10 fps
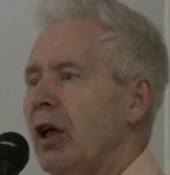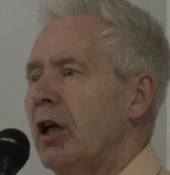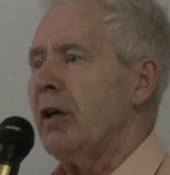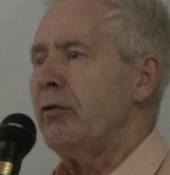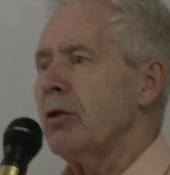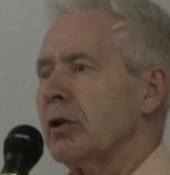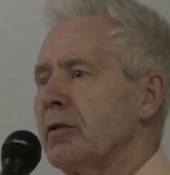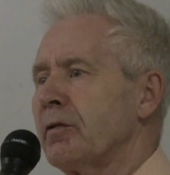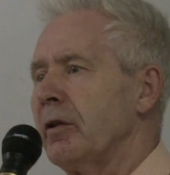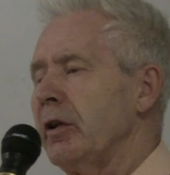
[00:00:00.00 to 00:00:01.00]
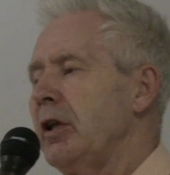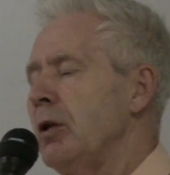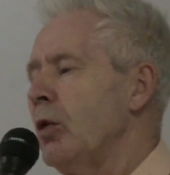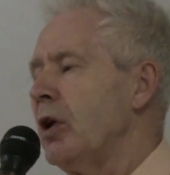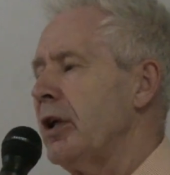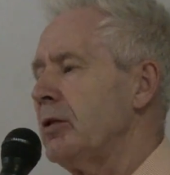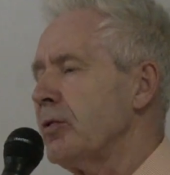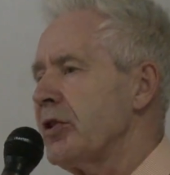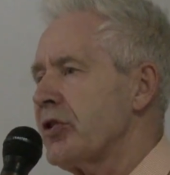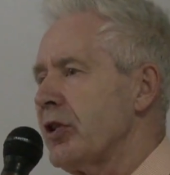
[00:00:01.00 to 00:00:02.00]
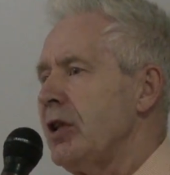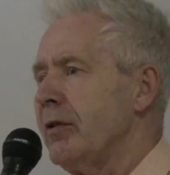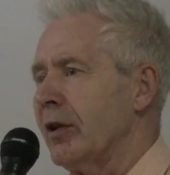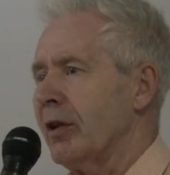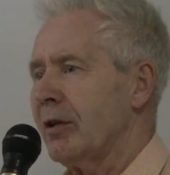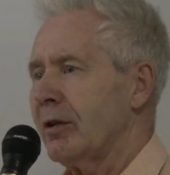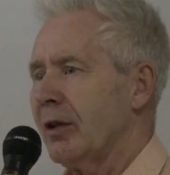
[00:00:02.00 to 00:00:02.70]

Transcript: If you've got a very wide receiver,